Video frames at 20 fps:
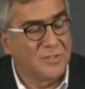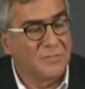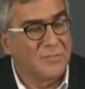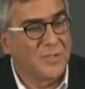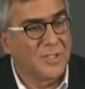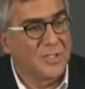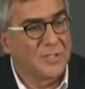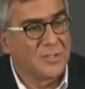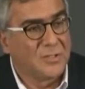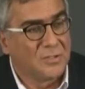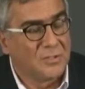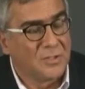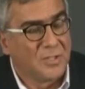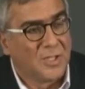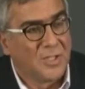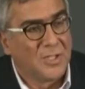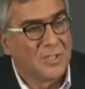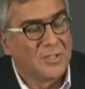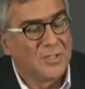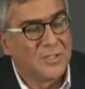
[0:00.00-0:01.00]
In fact,
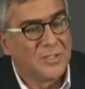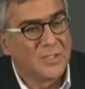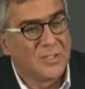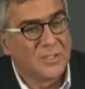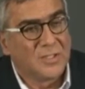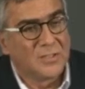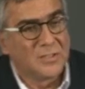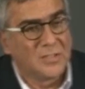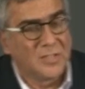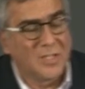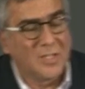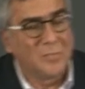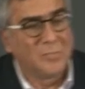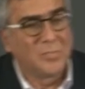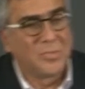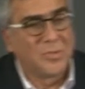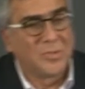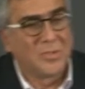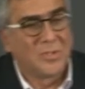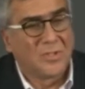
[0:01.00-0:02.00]
the
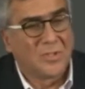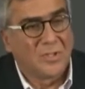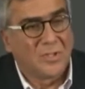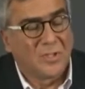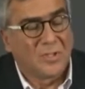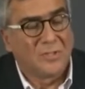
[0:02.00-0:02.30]
example